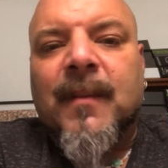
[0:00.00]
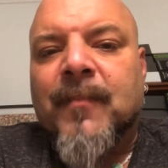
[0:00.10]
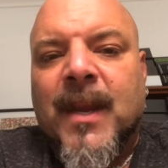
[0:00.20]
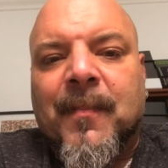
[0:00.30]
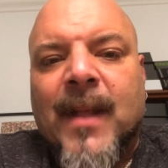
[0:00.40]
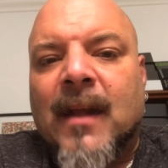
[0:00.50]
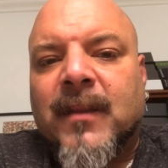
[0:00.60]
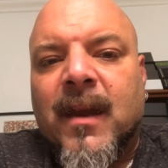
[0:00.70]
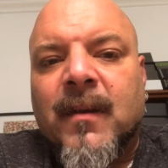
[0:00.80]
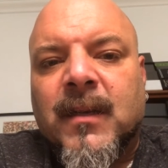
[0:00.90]
people out
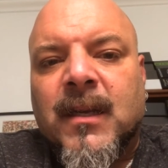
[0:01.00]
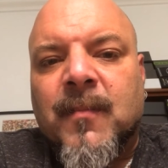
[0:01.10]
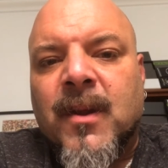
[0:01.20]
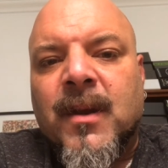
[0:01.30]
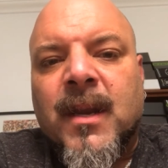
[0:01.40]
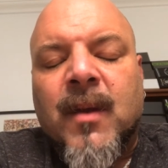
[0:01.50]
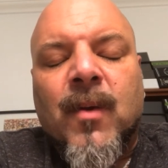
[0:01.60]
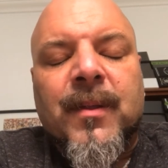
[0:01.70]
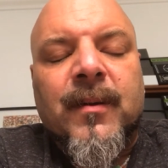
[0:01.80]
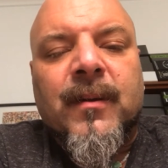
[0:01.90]
there in the community,
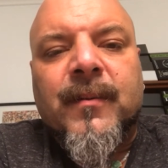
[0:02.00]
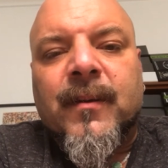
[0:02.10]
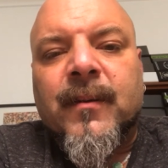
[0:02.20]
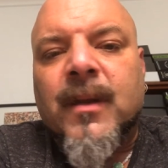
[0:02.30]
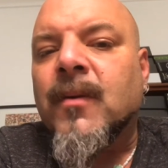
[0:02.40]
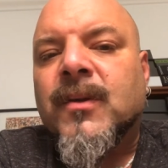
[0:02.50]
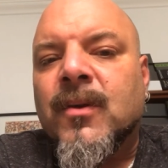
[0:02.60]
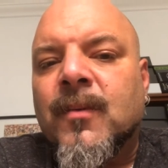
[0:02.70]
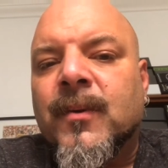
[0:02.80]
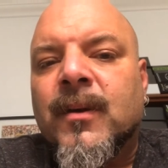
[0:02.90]
whether they're
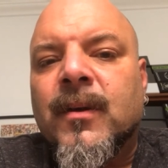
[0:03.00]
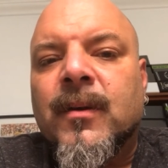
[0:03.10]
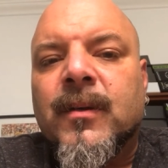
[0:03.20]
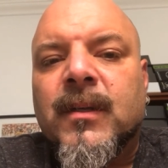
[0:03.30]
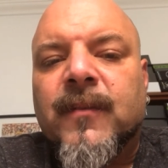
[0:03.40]
YouTubers,